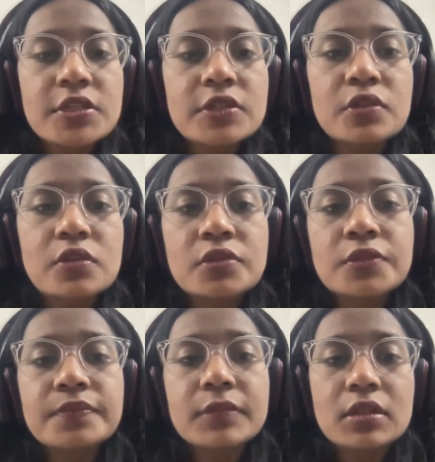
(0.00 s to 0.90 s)

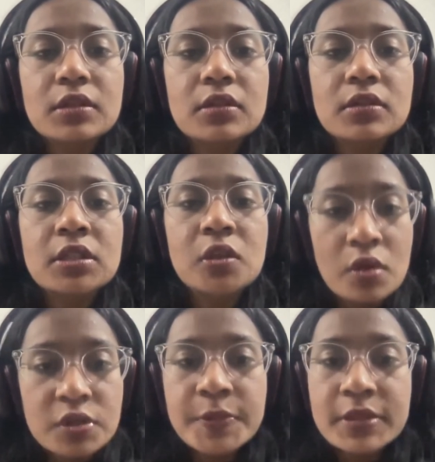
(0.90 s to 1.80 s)
so the
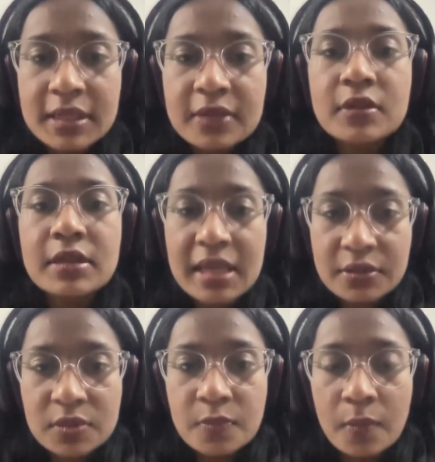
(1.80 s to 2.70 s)
laws pertaining to
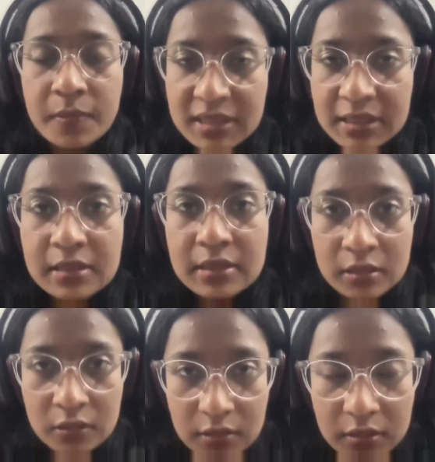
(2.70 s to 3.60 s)
intellectual property
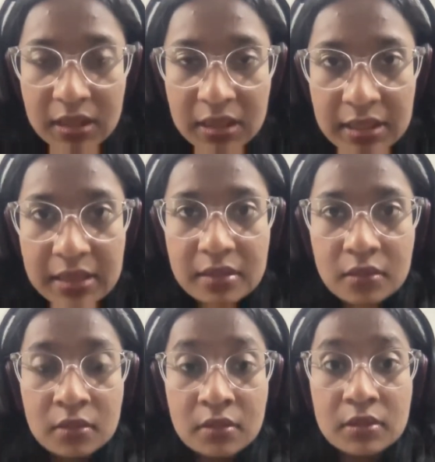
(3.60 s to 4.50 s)

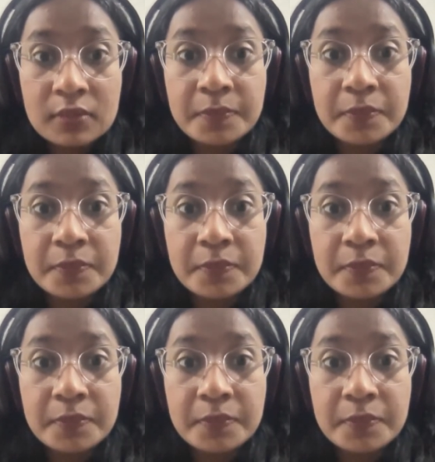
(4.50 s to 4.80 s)
that